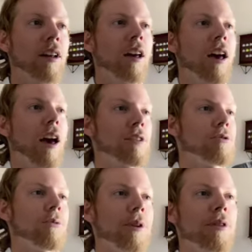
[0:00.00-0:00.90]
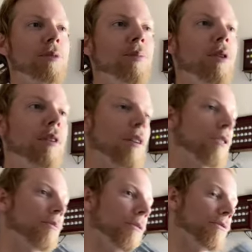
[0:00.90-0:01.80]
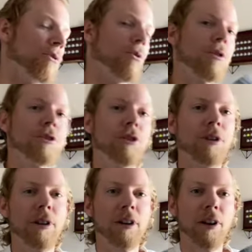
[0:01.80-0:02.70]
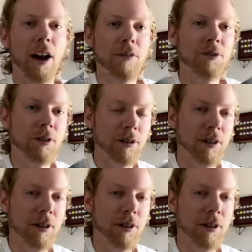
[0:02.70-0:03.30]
as you read this book, either before, during, or after,